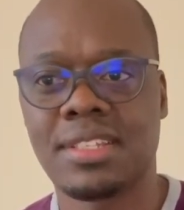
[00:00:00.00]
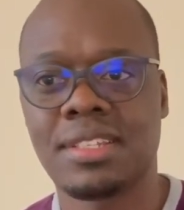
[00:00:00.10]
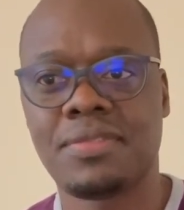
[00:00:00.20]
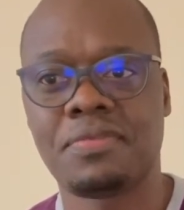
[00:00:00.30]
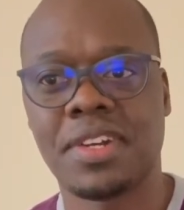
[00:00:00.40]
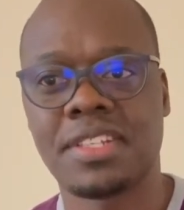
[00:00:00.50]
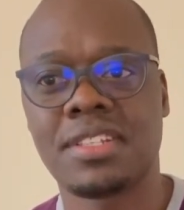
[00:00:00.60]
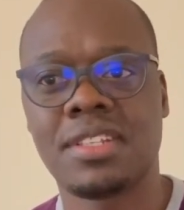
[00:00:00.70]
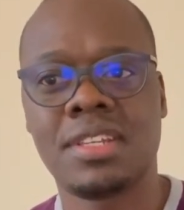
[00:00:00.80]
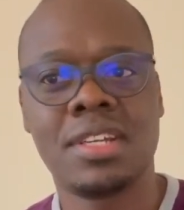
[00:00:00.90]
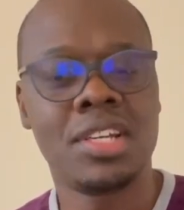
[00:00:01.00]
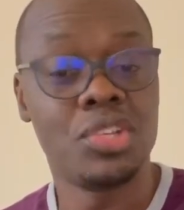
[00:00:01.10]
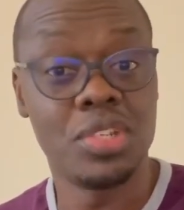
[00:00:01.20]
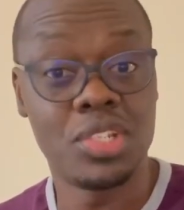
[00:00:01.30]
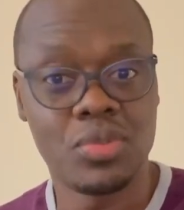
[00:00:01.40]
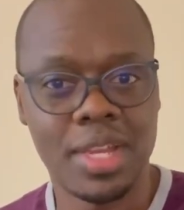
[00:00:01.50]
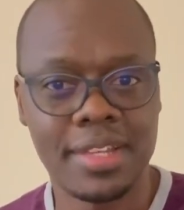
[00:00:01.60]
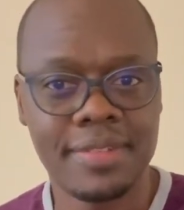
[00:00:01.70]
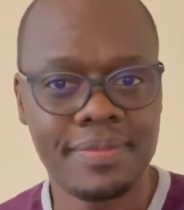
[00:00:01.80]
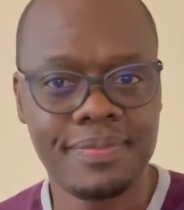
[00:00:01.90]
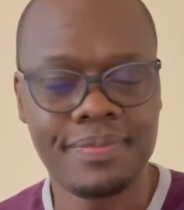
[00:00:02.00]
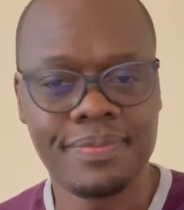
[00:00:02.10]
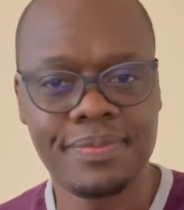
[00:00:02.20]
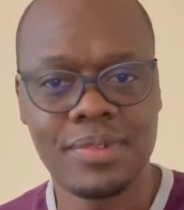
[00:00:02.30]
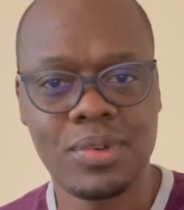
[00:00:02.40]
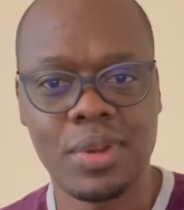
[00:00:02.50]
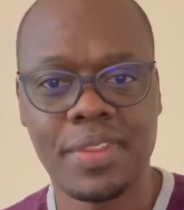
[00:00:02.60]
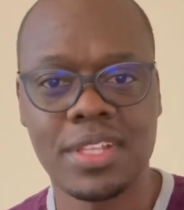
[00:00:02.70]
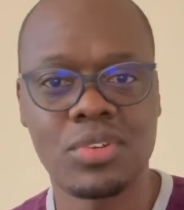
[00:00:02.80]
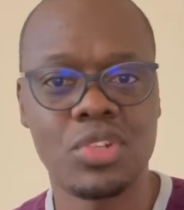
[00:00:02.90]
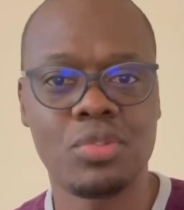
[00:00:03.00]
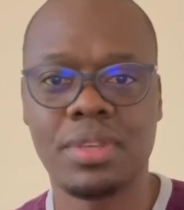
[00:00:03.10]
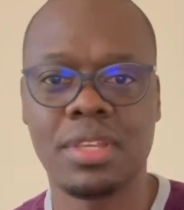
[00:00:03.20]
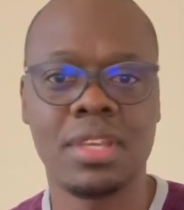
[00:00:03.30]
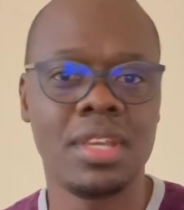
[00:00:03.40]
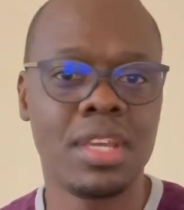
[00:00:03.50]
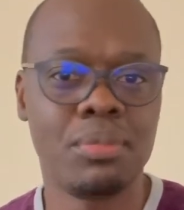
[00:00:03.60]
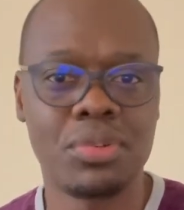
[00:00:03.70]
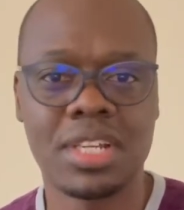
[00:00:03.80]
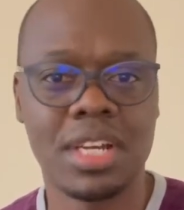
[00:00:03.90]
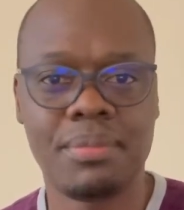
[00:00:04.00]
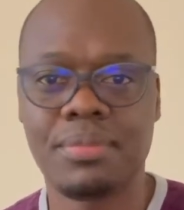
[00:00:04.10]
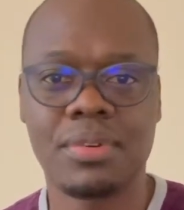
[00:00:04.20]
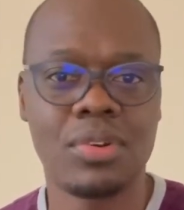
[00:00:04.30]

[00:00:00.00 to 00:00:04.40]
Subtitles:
First, you need to learn, whether it's going to be bootcamp,